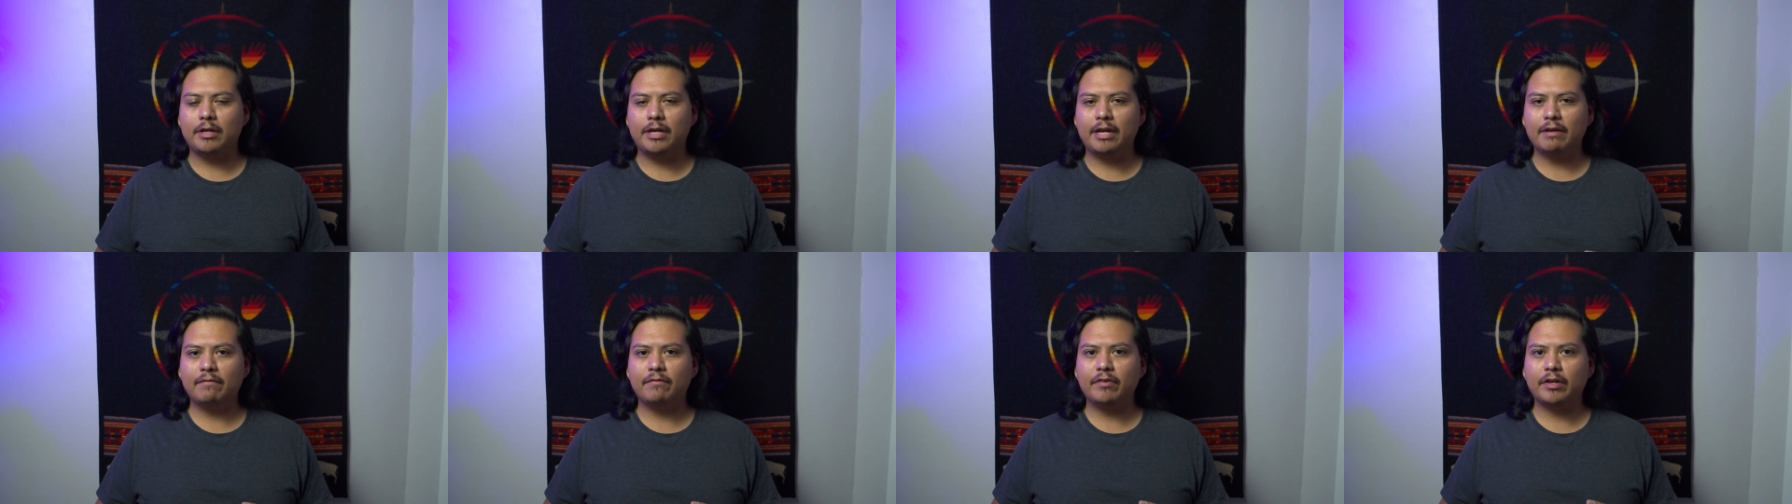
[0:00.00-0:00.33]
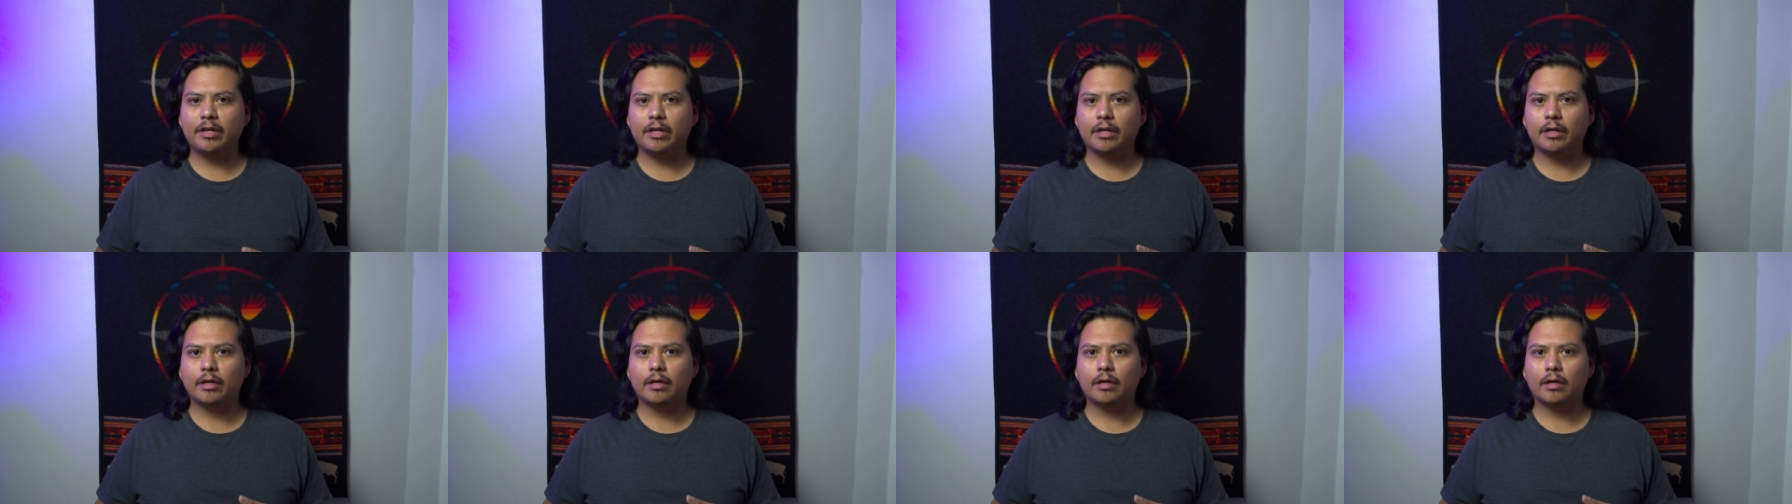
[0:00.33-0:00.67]

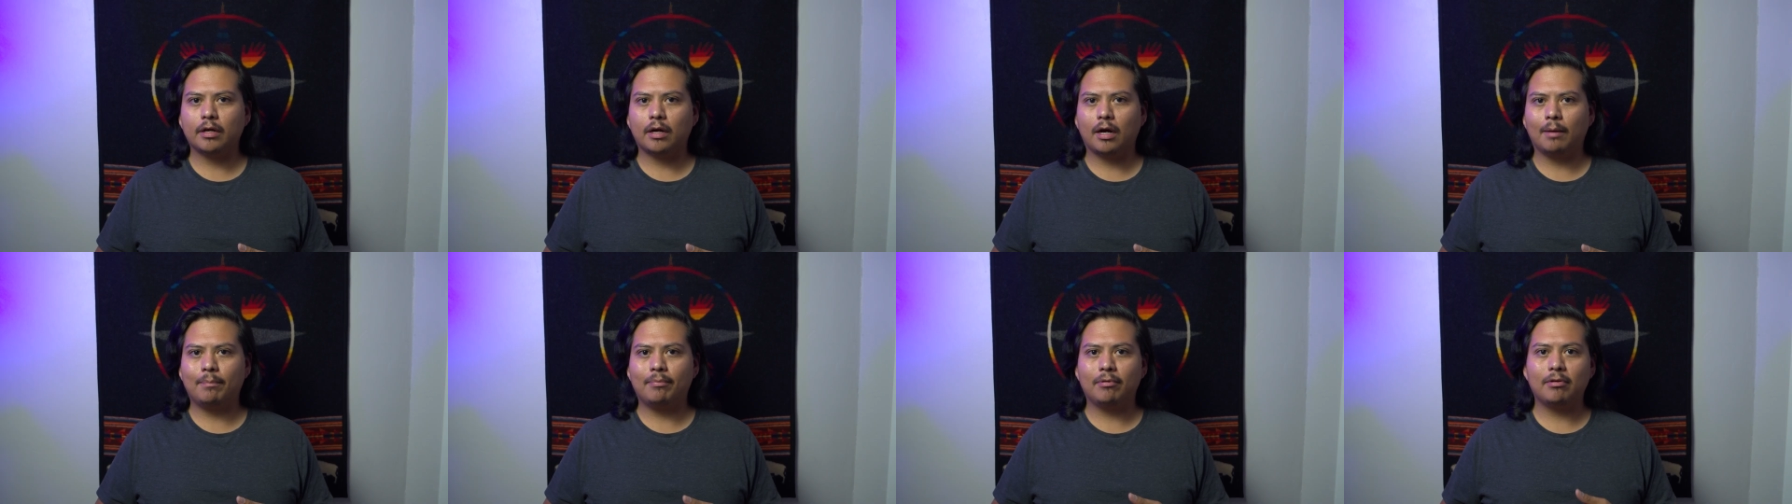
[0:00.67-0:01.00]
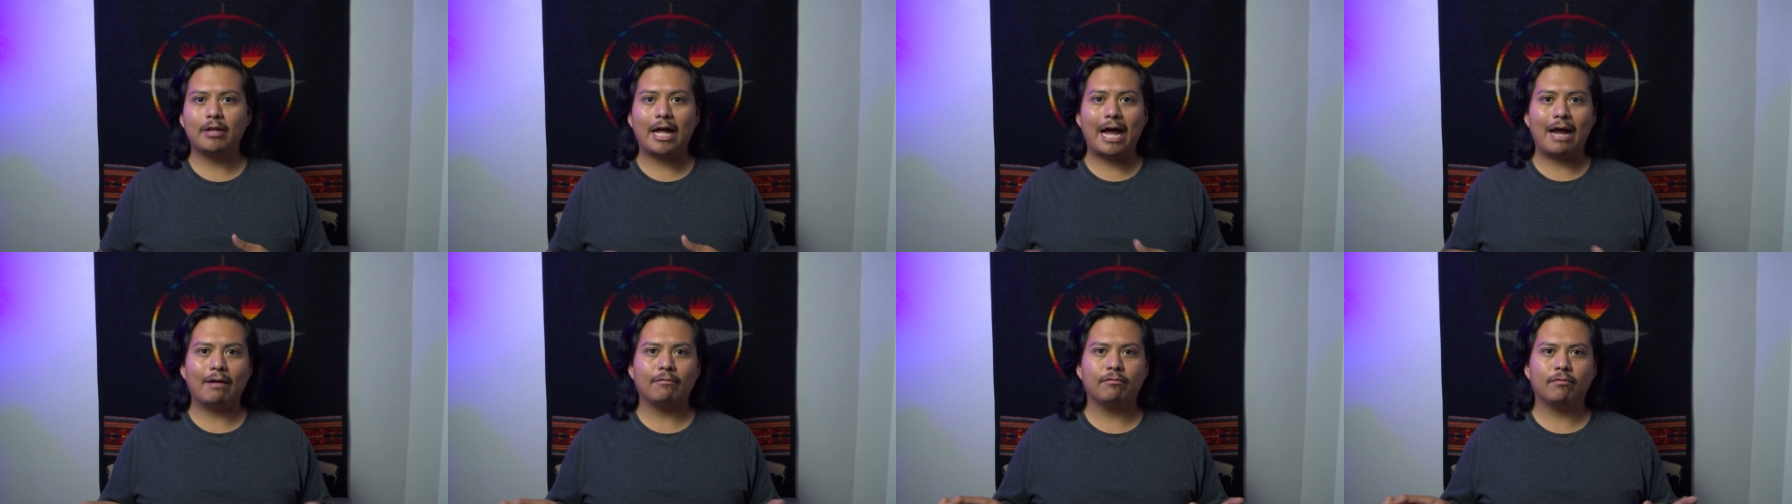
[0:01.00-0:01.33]
giving a
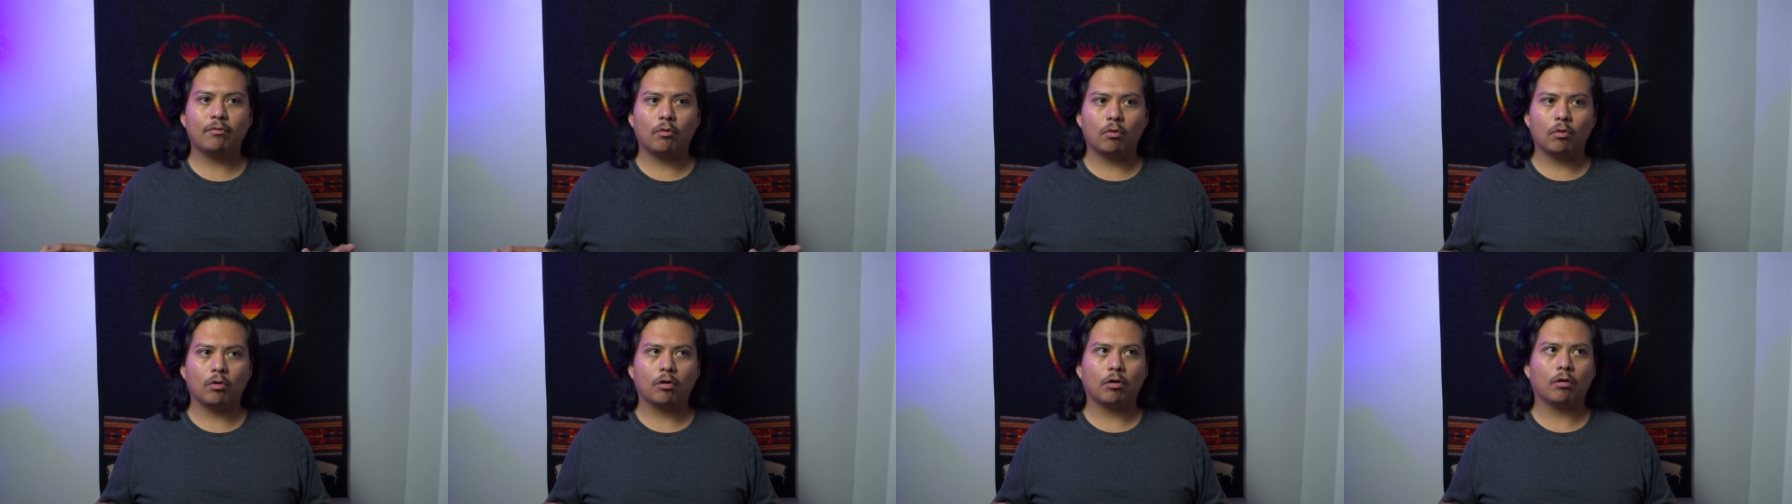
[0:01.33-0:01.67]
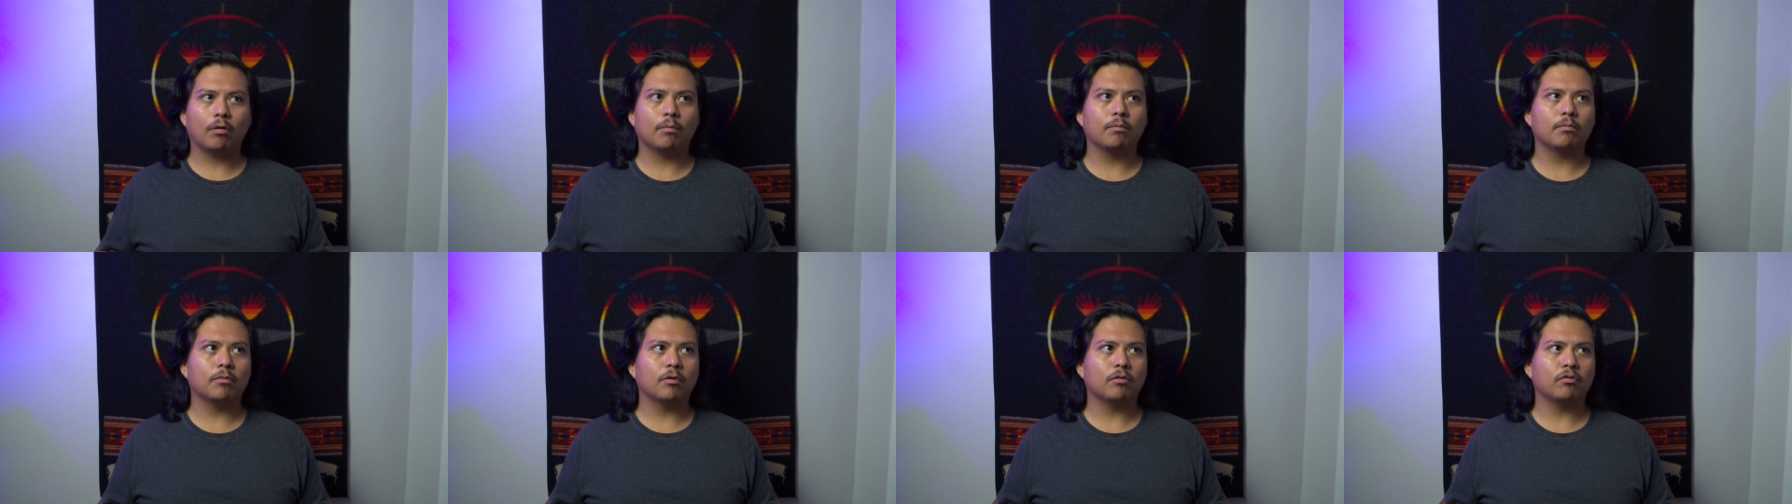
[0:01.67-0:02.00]

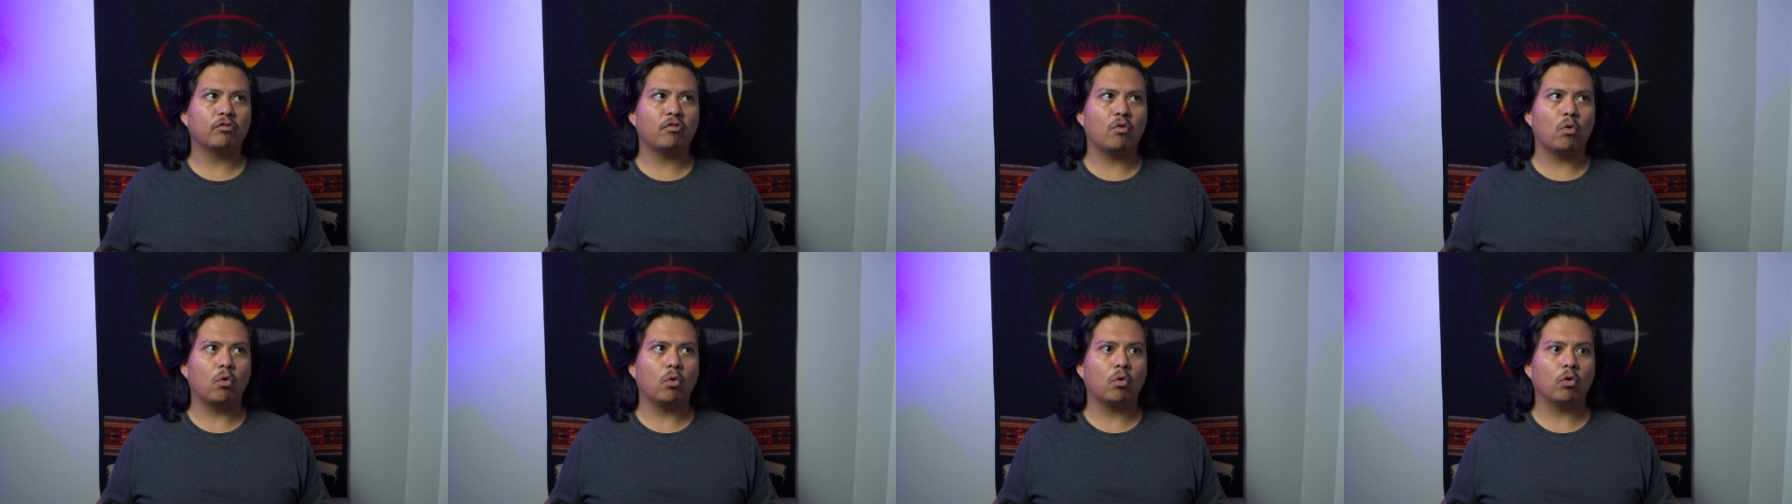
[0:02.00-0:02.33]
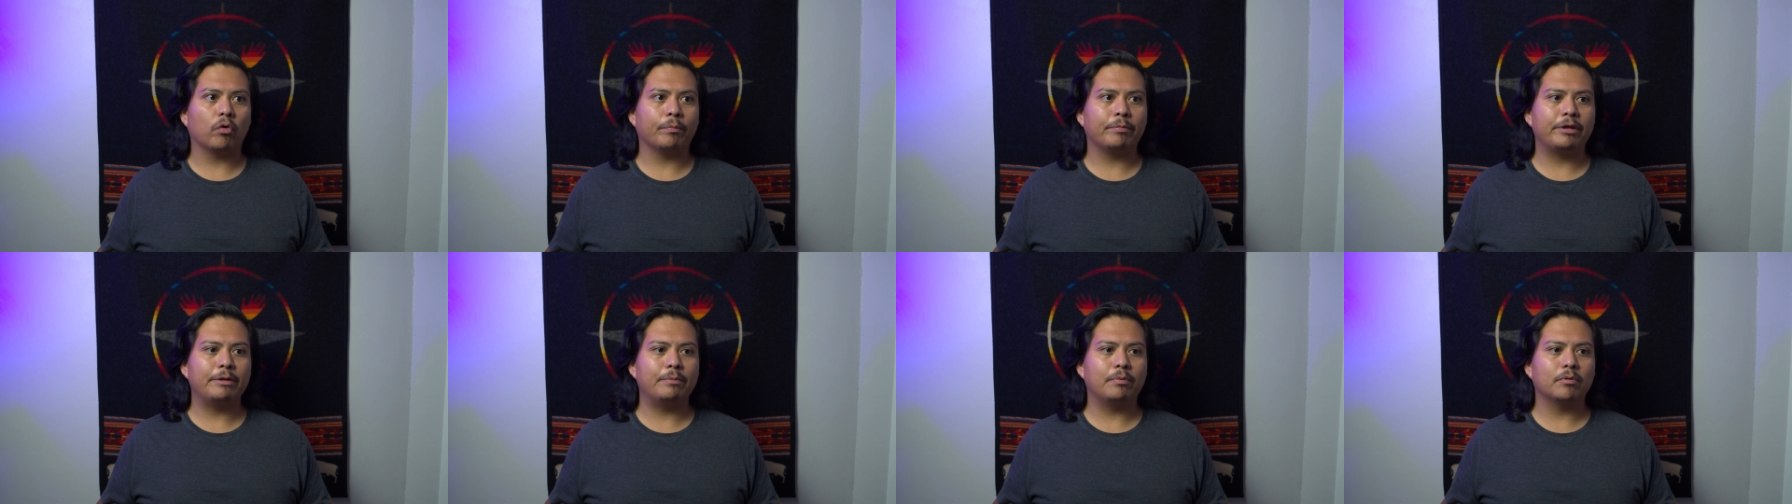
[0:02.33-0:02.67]
platform for
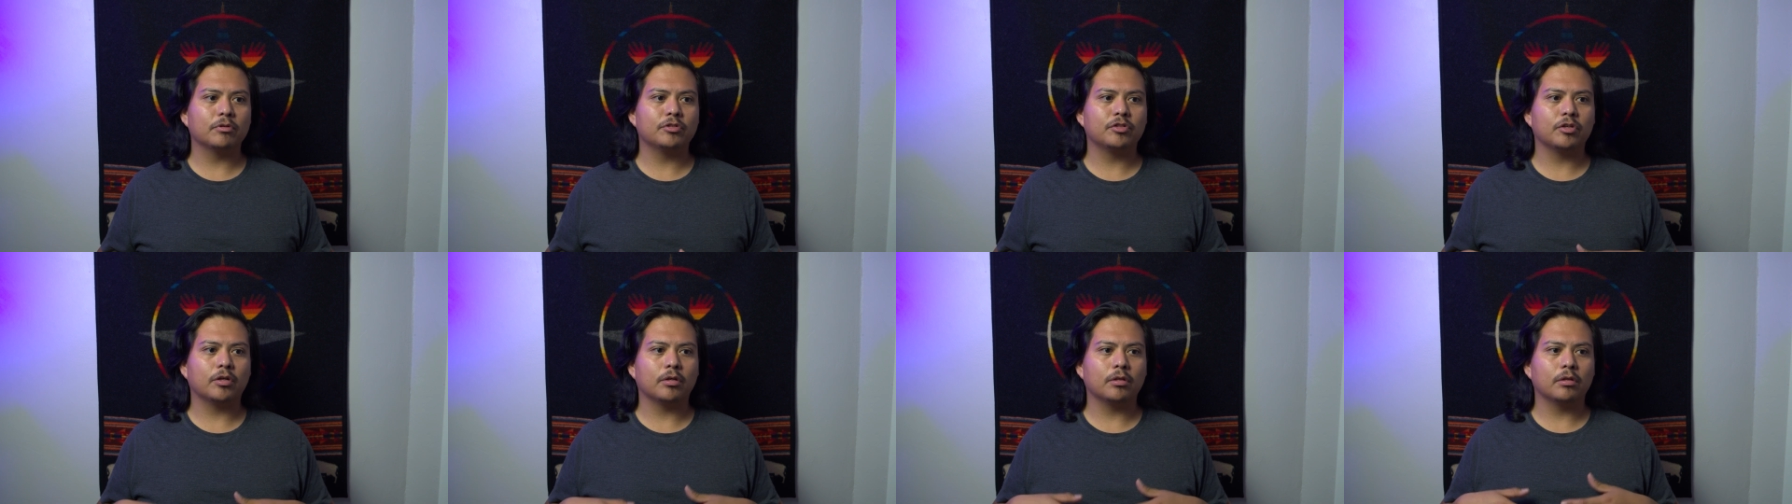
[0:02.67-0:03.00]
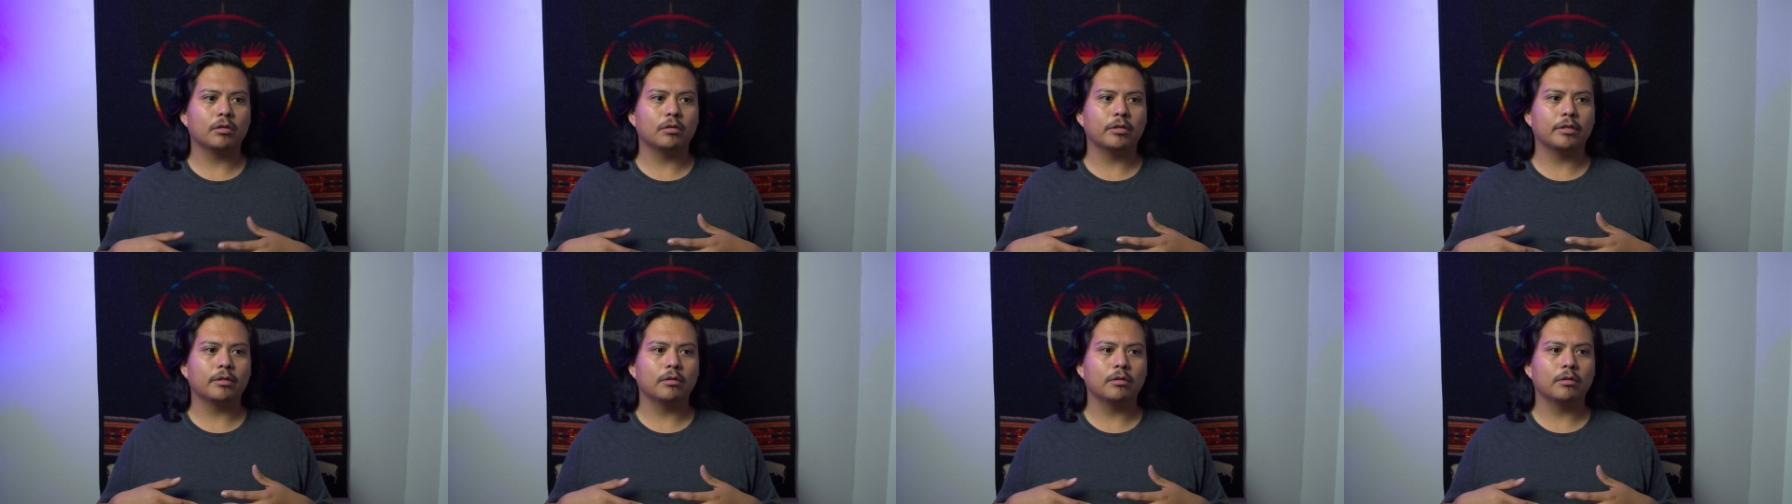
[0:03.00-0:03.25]
people to